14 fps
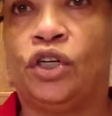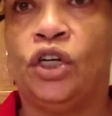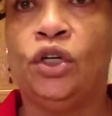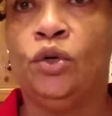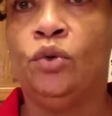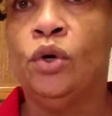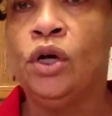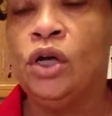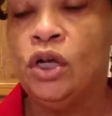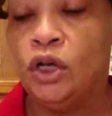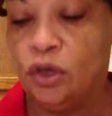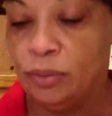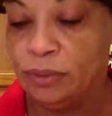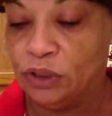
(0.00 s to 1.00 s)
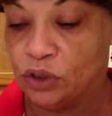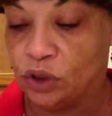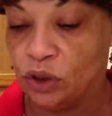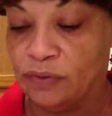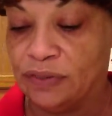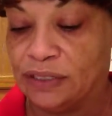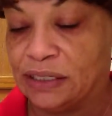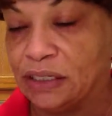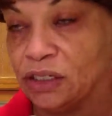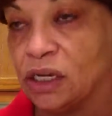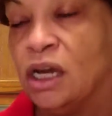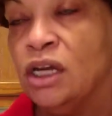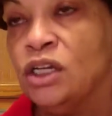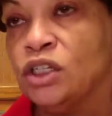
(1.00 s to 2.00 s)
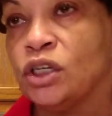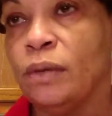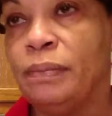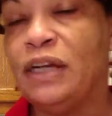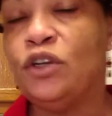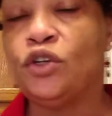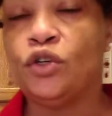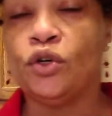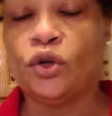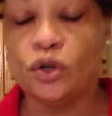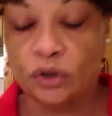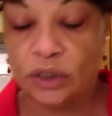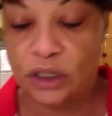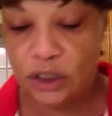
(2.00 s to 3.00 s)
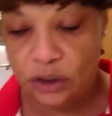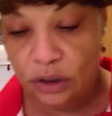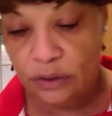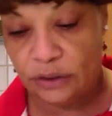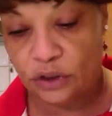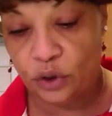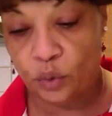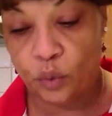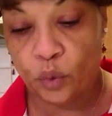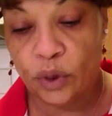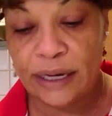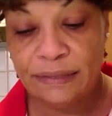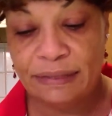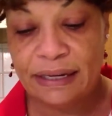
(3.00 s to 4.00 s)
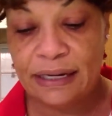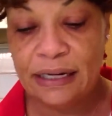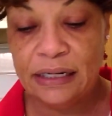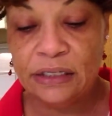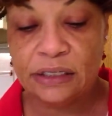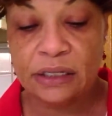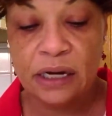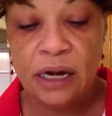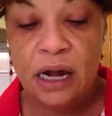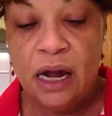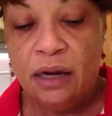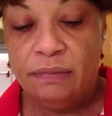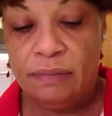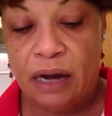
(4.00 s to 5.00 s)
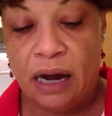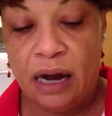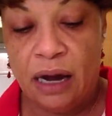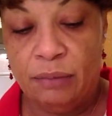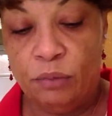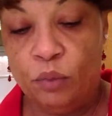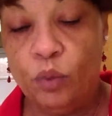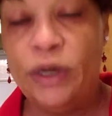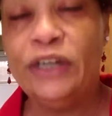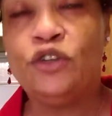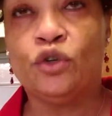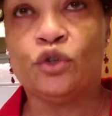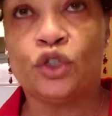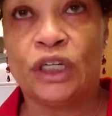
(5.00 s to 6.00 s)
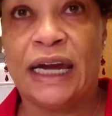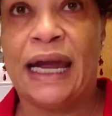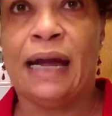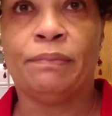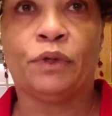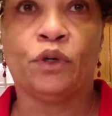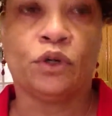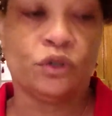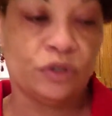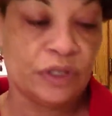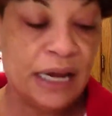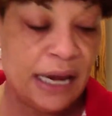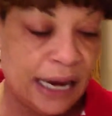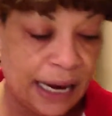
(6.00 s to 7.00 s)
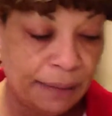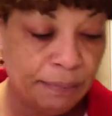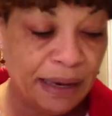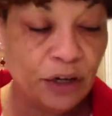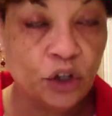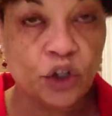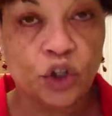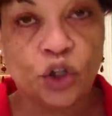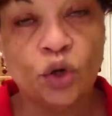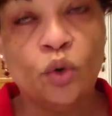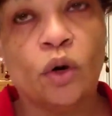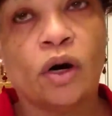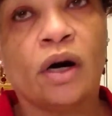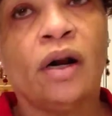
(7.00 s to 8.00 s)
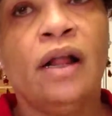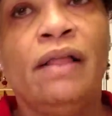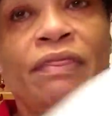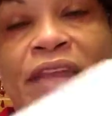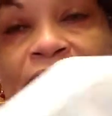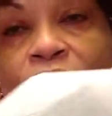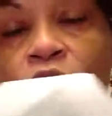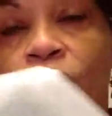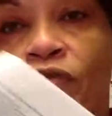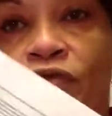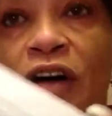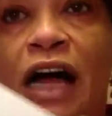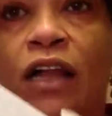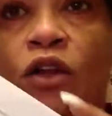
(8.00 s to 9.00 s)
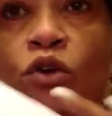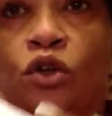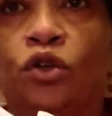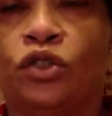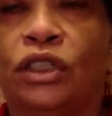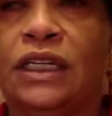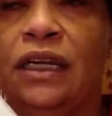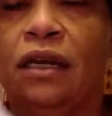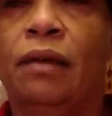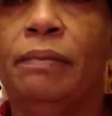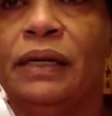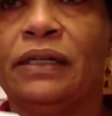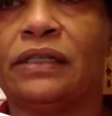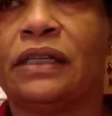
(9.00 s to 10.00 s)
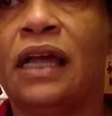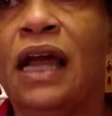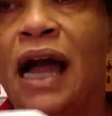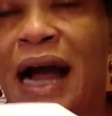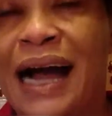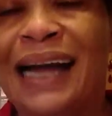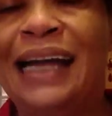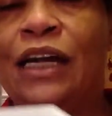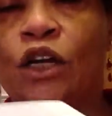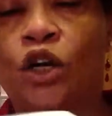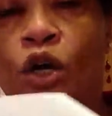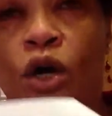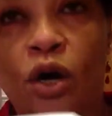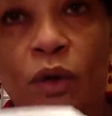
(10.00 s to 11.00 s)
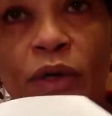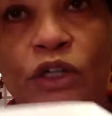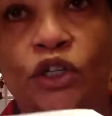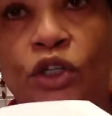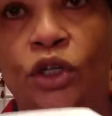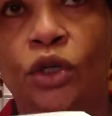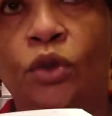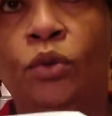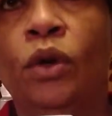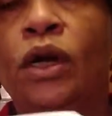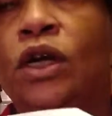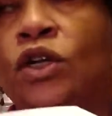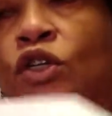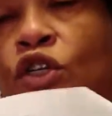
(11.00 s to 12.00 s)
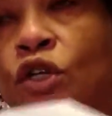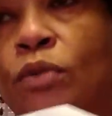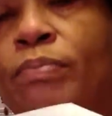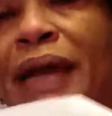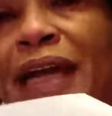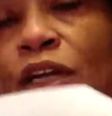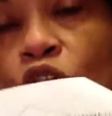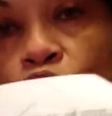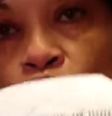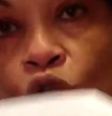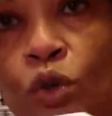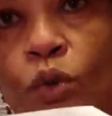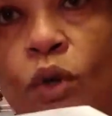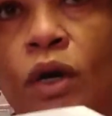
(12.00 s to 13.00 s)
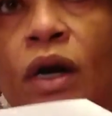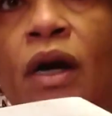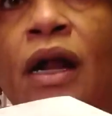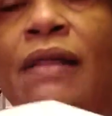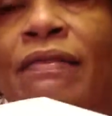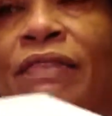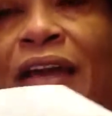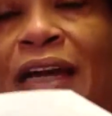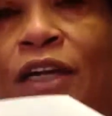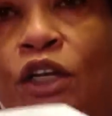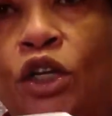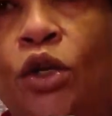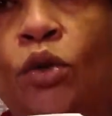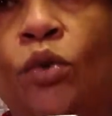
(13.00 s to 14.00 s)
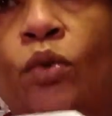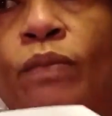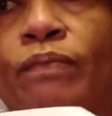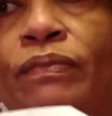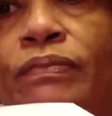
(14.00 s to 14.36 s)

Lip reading: to human services. So be sure to read these, read your chapters, and make sure that you follow your syllabus. I encourage you to make sure that you